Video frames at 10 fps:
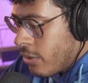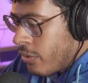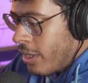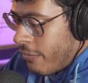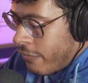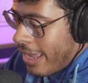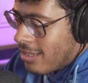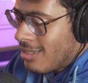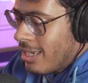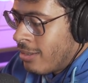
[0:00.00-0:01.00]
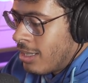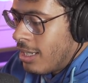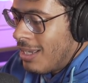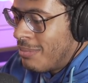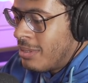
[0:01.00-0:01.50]
so they flex the tail
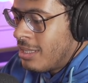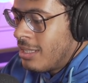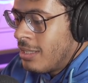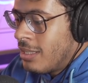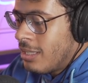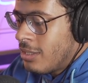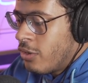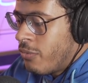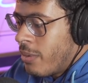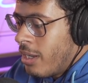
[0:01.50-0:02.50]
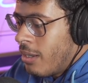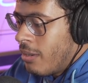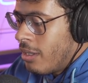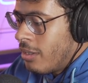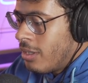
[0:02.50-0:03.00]
um, to sort of
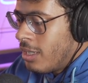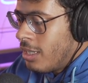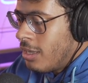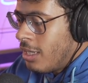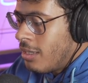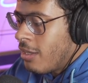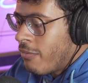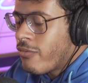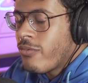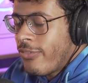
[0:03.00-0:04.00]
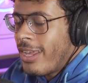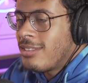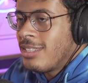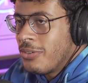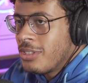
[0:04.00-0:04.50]
uh, they they they flex
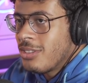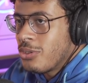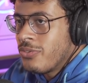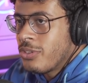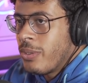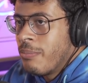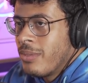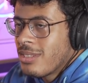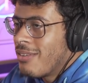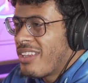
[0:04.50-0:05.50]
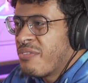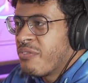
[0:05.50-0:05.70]
the tail to sort of swim. It's kind of like a